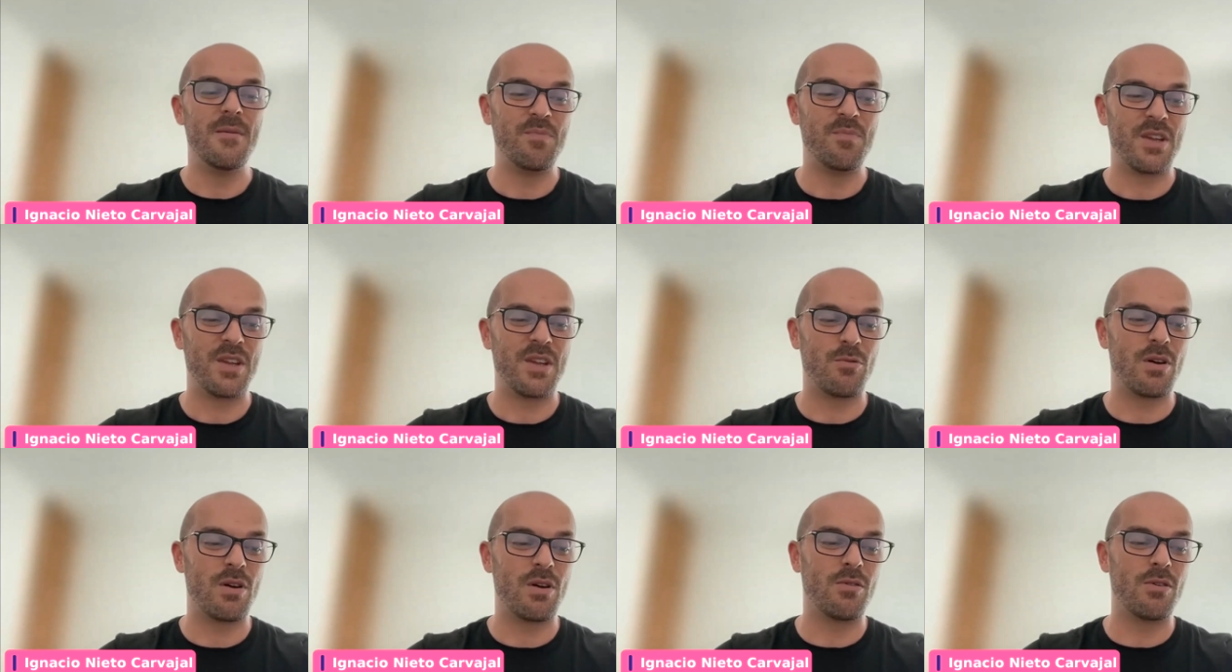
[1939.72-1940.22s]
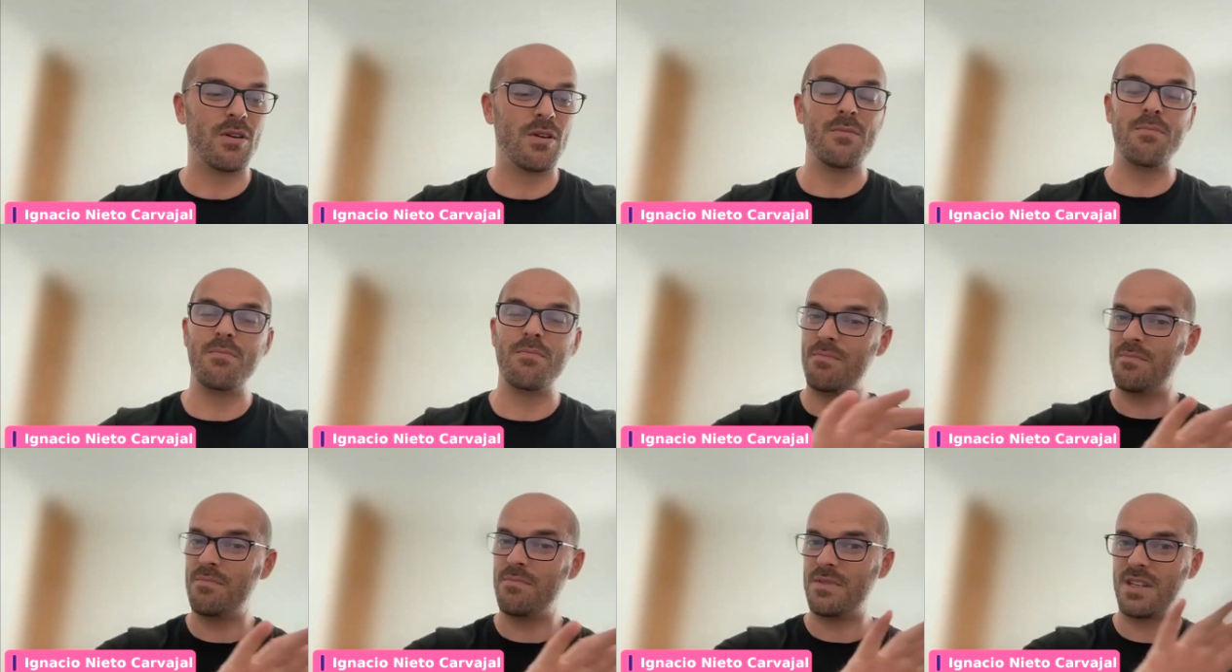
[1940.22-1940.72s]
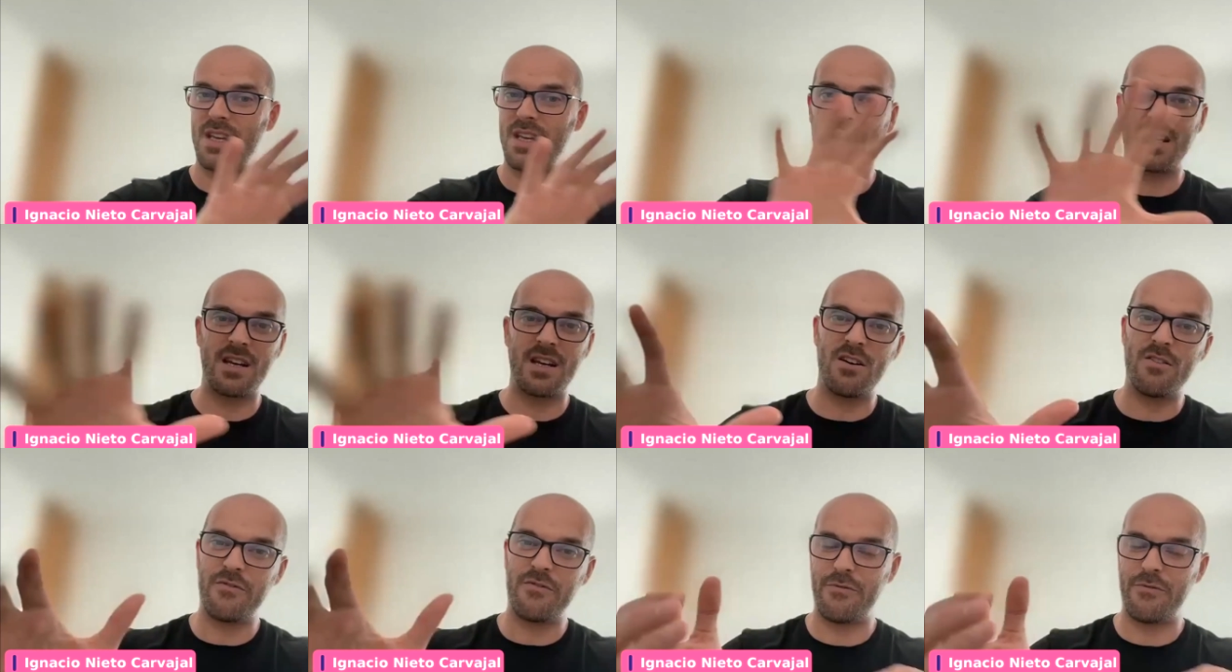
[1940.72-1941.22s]
we will take
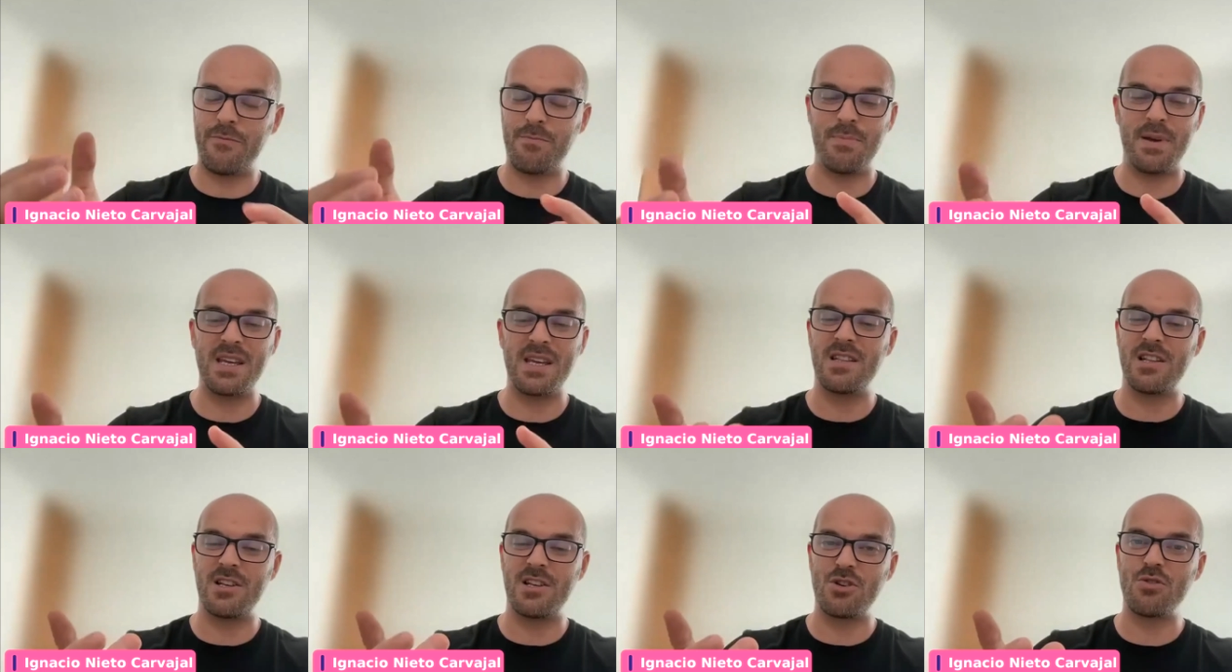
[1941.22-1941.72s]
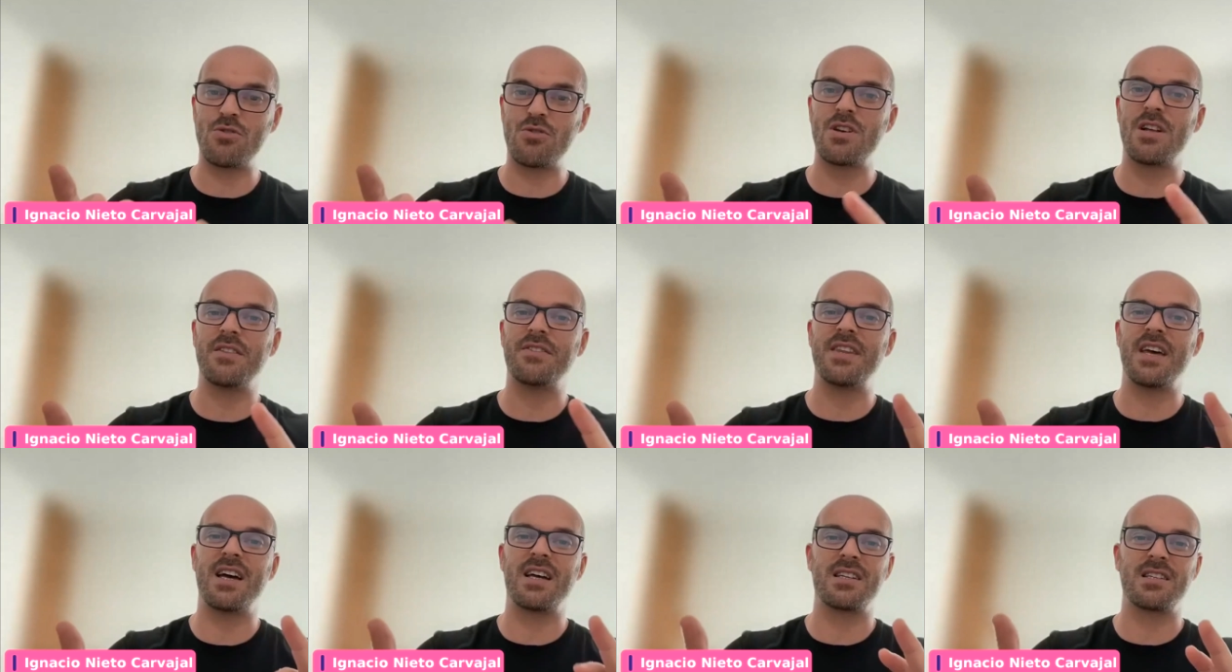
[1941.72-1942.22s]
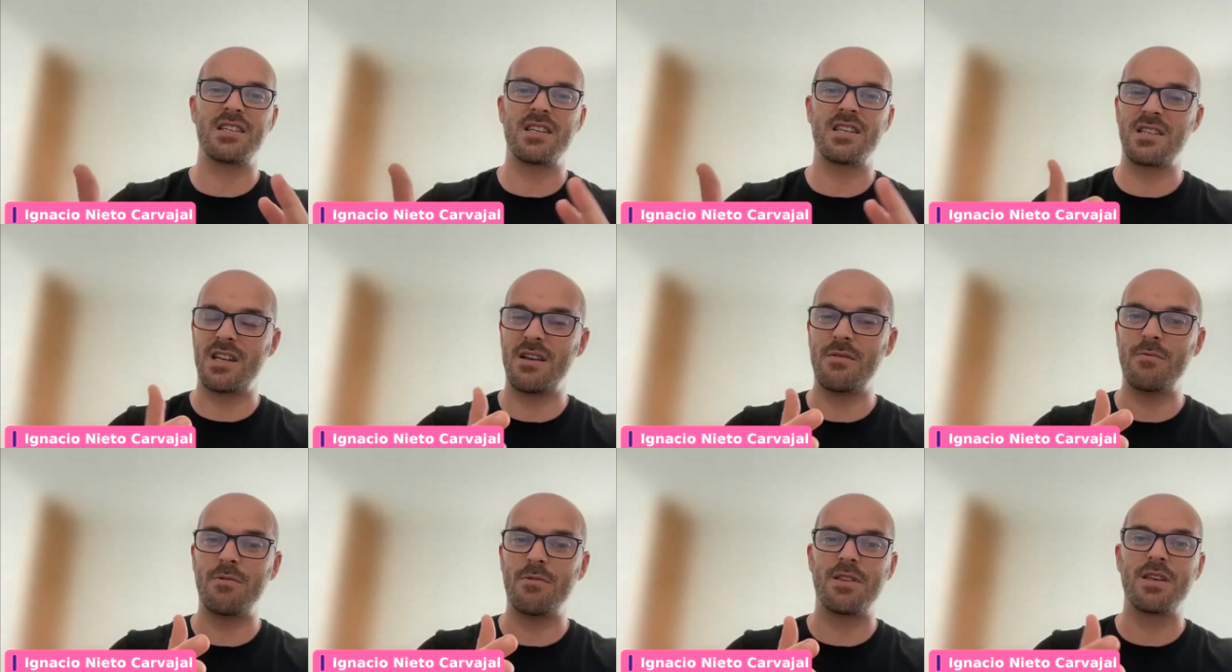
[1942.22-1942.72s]
care of paying the social taxes
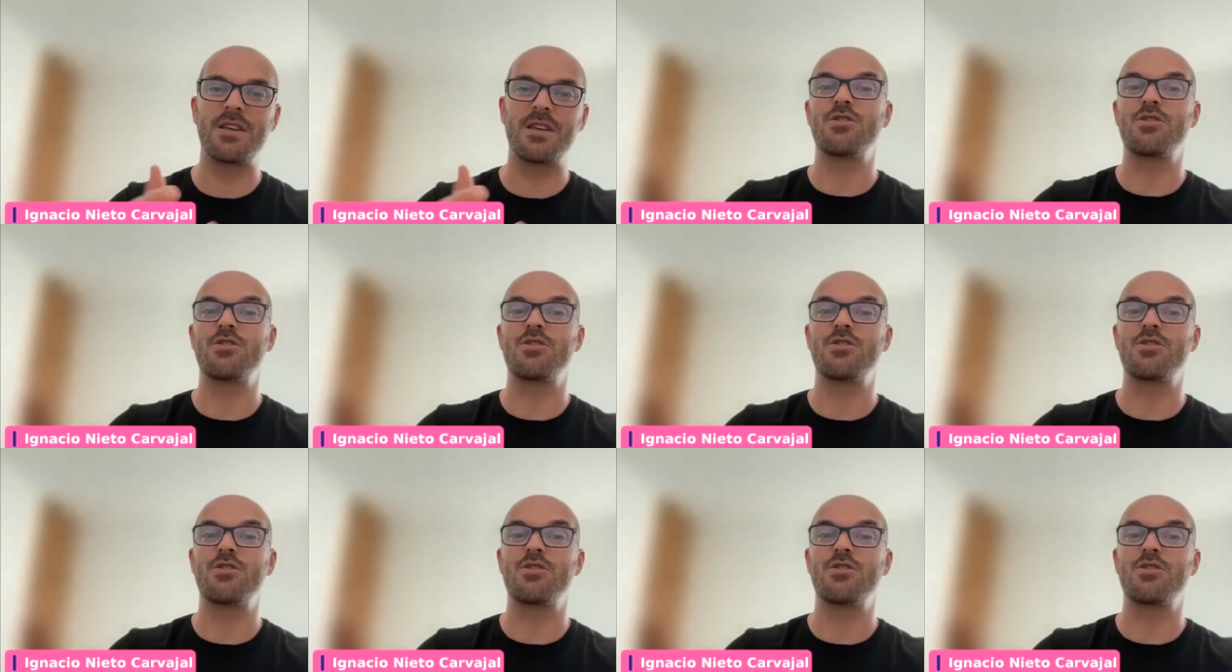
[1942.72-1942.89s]
and everything.